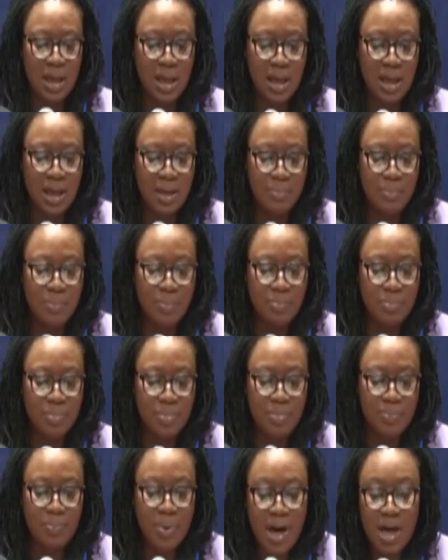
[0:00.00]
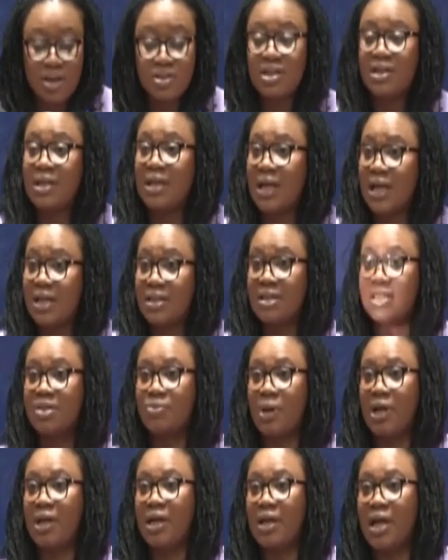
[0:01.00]
Um, prior to the elections,
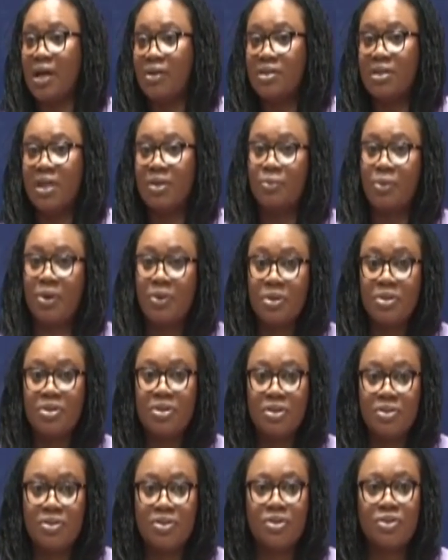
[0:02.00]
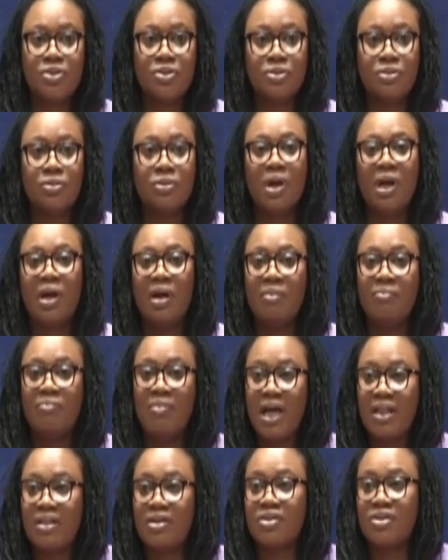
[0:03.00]
we had announced that we're going to use two
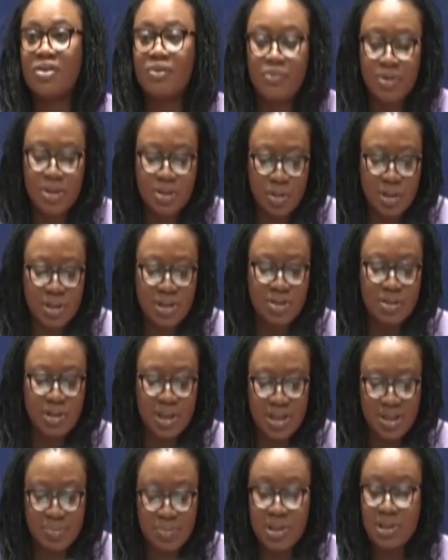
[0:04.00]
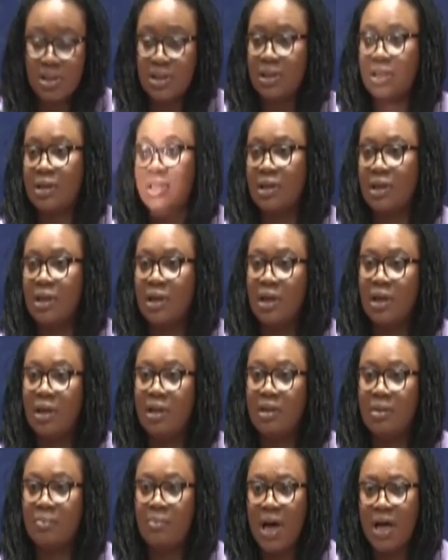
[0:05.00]
methods of results transmission,
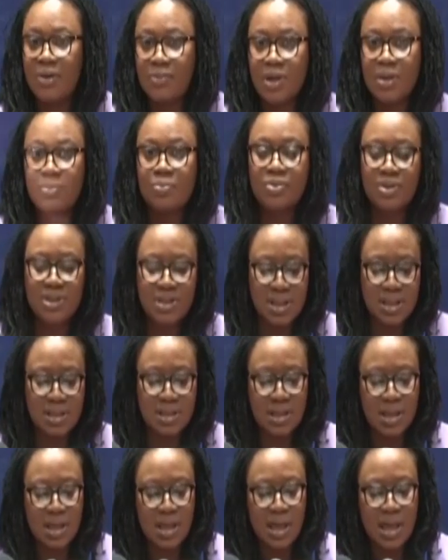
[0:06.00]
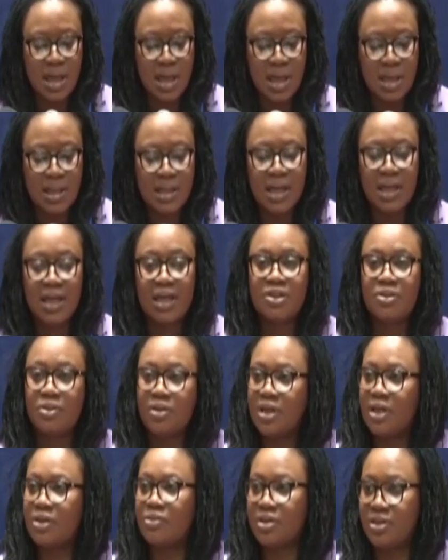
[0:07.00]
the manual process and the
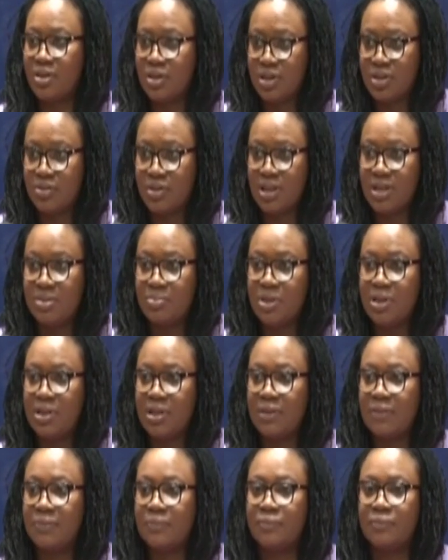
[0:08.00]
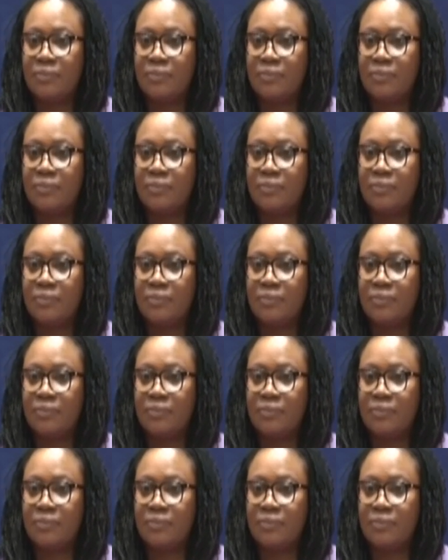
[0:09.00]
electronic results transmission.